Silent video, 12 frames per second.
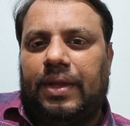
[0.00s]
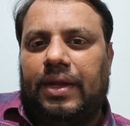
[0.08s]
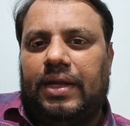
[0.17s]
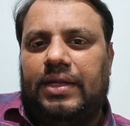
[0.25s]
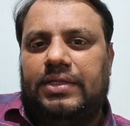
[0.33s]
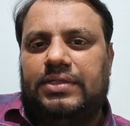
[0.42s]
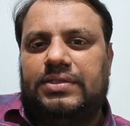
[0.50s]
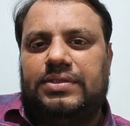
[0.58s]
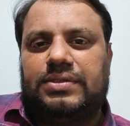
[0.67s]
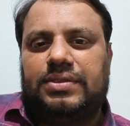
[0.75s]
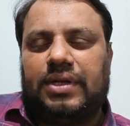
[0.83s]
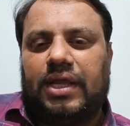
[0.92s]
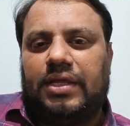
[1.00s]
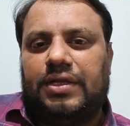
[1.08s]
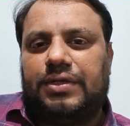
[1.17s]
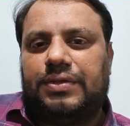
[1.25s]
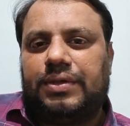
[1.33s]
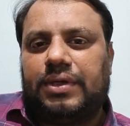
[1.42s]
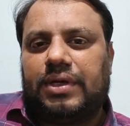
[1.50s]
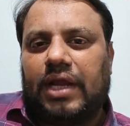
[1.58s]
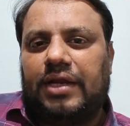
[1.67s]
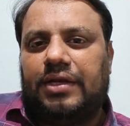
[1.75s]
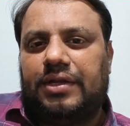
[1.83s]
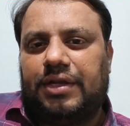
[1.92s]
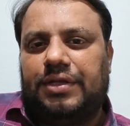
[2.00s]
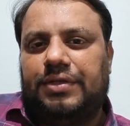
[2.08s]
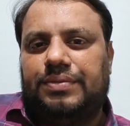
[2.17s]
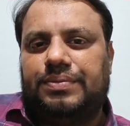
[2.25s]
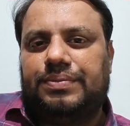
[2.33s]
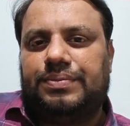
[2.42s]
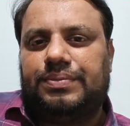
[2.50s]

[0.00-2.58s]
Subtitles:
It is like right in